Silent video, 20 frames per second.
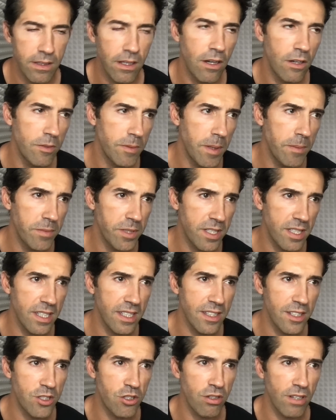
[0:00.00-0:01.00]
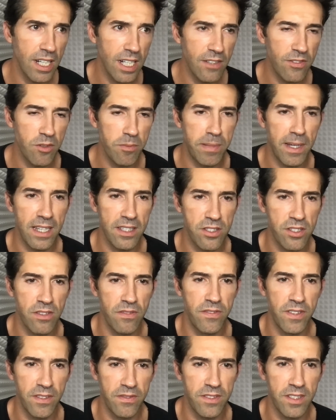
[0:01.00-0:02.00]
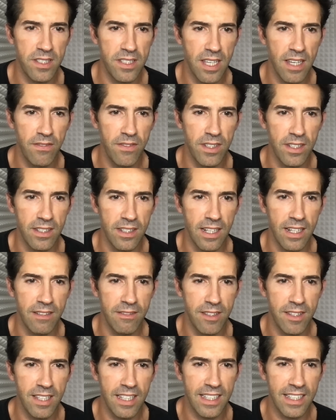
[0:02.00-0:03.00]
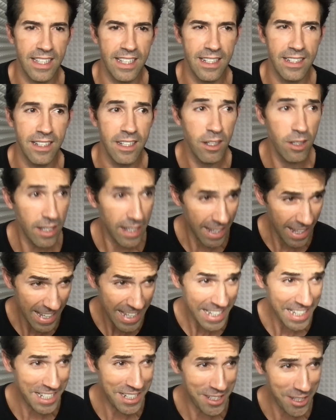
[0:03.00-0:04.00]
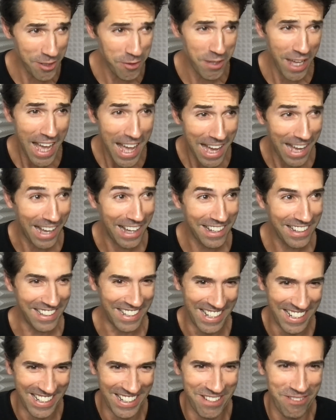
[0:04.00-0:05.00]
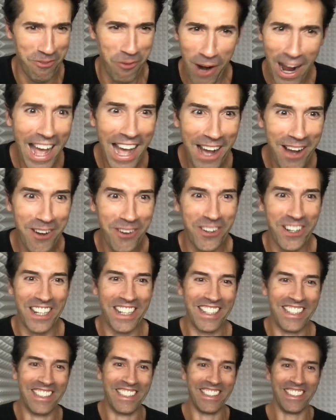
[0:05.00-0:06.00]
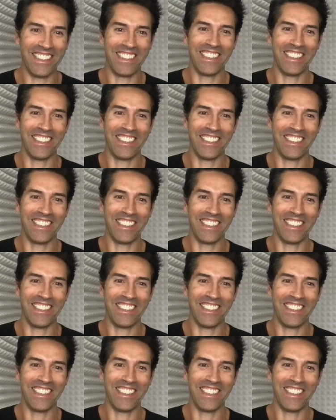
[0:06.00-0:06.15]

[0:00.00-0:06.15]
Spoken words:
No, I remember seeing the trailer for Passenger 57 and thinking, he can do that. Wow.